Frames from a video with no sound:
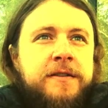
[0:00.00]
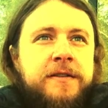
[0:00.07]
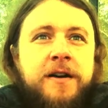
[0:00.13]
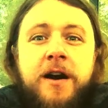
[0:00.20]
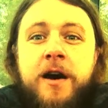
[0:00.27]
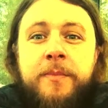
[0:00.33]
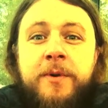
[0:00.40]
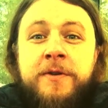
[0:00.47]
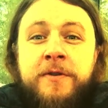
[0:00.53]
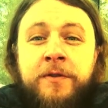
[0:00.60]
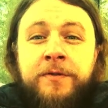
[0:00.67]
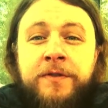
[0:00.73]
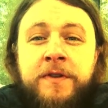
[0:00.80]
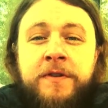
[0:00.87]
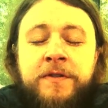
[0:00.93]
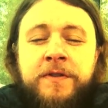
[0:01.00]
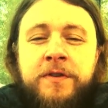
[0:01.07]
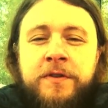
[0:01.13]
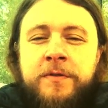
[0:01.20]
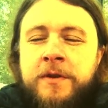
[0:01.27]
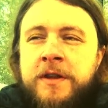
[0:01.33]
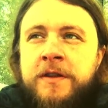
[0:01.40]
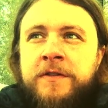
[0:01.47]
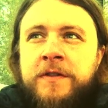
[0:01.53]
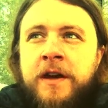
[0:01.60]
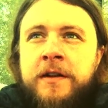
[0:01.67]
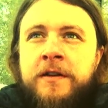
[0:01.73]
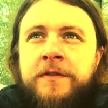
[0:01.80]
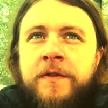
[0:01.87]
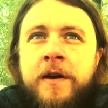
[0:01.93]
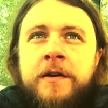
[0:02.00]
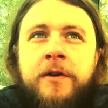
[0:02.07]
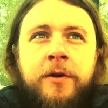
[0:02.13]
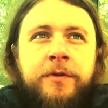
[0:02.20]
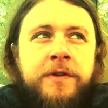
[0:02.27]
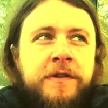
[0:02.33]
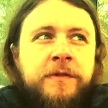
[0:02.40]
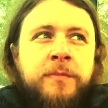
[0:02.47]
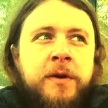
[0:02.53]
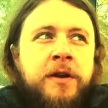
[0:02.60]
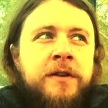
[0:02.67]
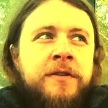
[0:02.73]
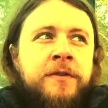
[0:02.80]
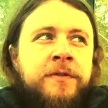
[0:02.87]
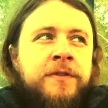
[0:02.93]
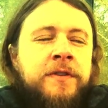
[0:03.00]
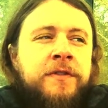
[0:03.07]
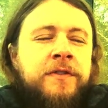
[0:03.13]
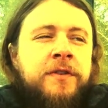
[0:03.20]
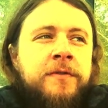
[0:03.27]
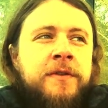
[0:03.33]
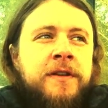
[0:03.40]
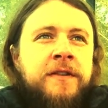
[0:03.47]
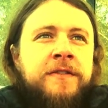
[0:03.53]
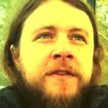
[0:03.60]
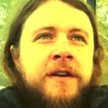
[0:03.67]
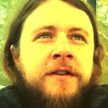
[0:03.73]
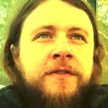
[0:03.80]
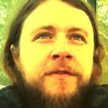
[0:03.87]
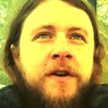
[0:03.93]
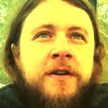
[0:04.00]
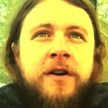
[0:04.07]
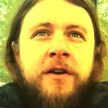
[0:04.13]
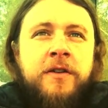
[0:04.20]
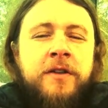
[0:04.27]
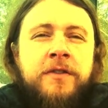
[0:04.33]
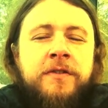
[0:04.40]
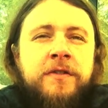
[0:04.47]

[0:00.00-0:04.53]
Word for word: Abba knows this too, and he's satisfied. Holy Spirit knows this too, and he's satisfied. All